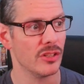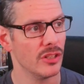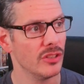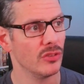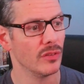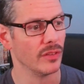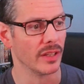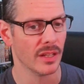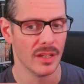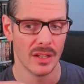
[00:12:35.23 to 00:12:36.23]
She just sort of
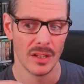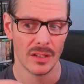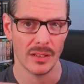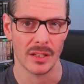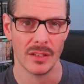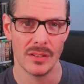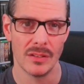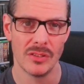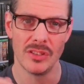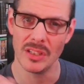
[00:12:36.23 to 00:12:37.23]
like, like
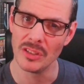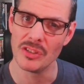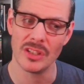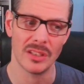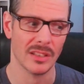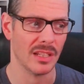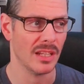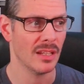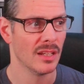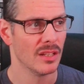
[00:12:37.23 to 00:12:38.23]

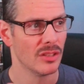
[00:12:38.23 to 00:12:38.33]
diligently